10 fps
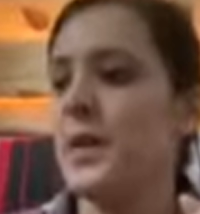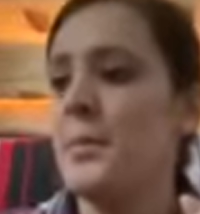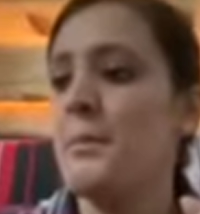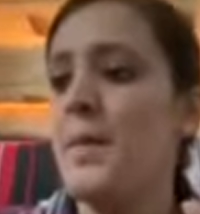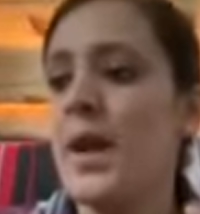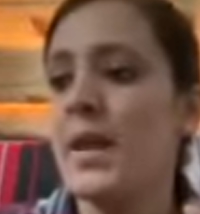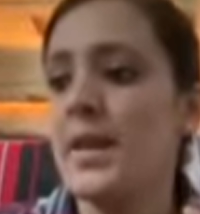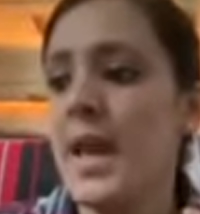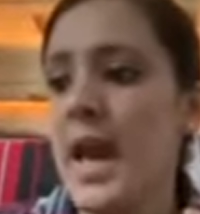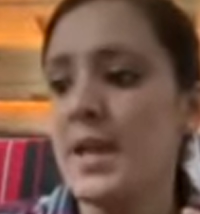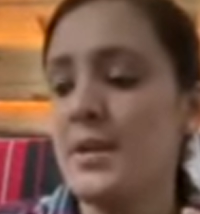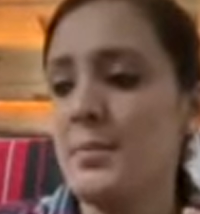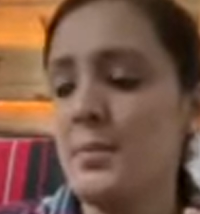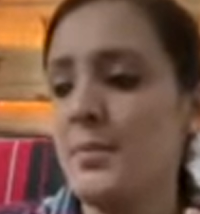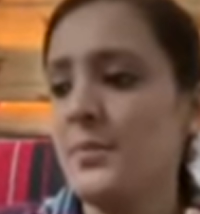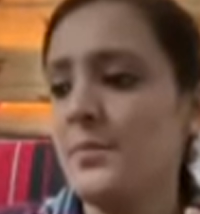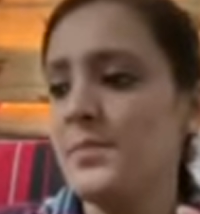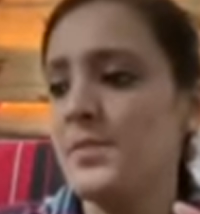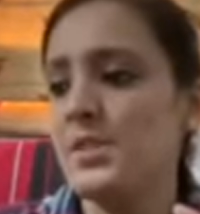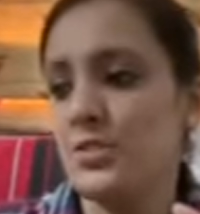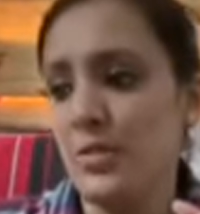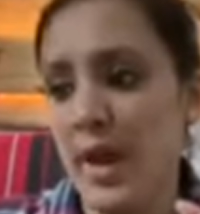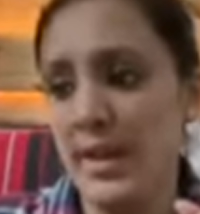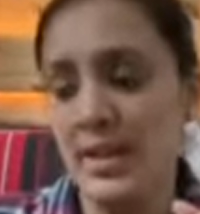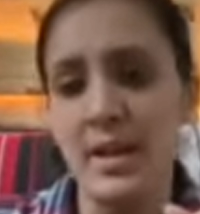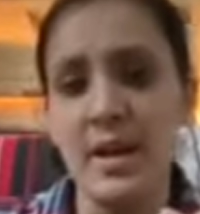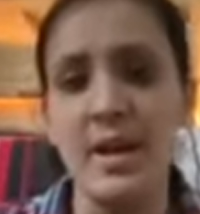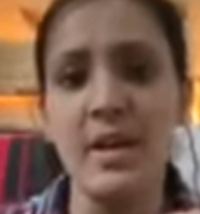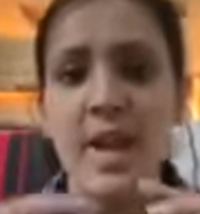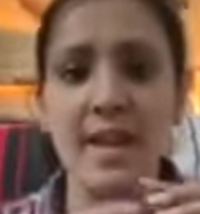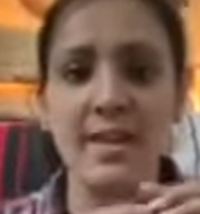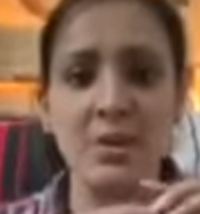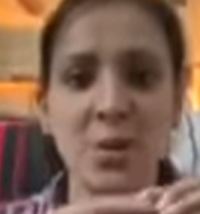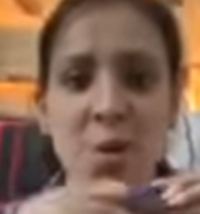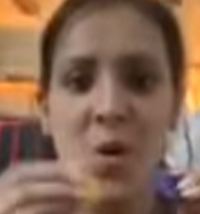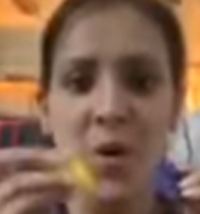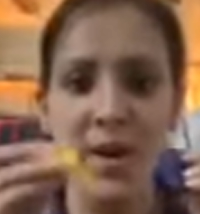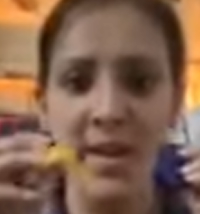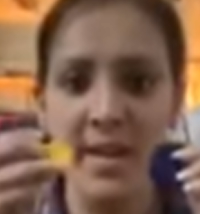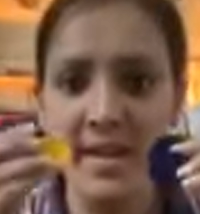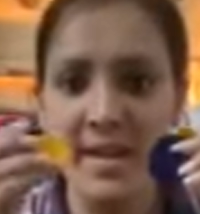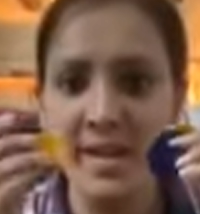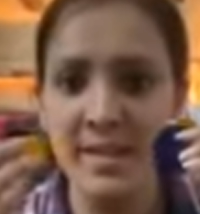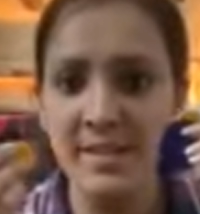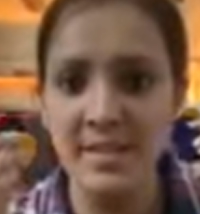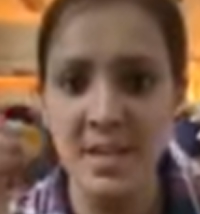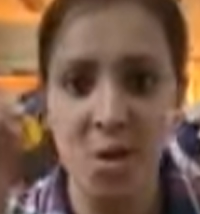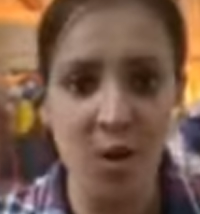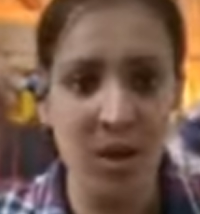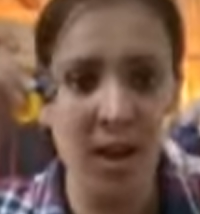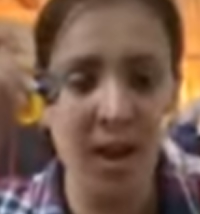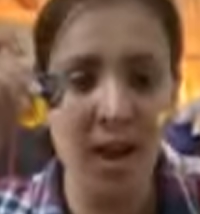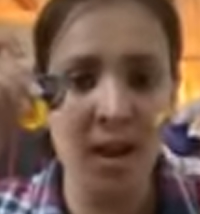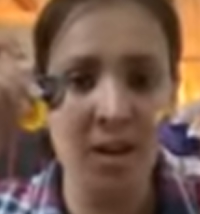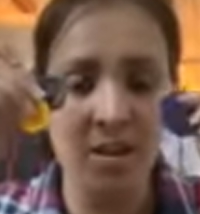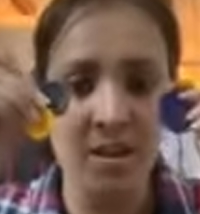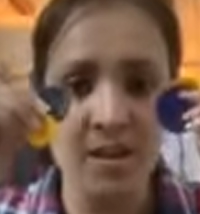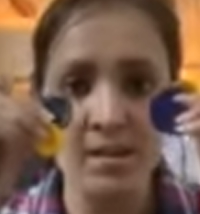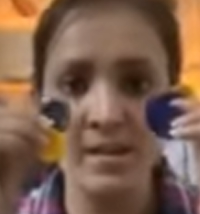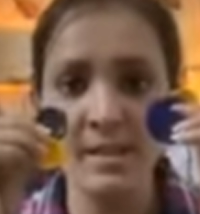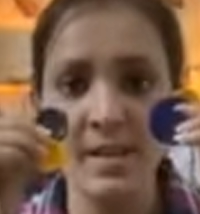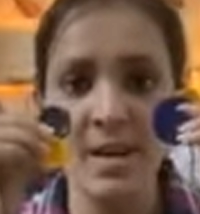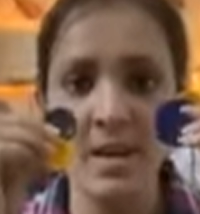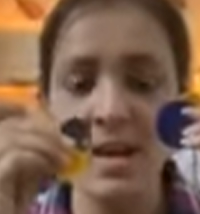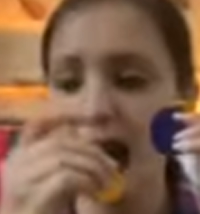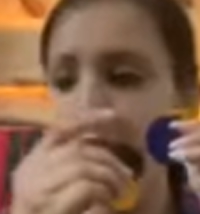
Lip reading: My carom, striker and coins, they all are circle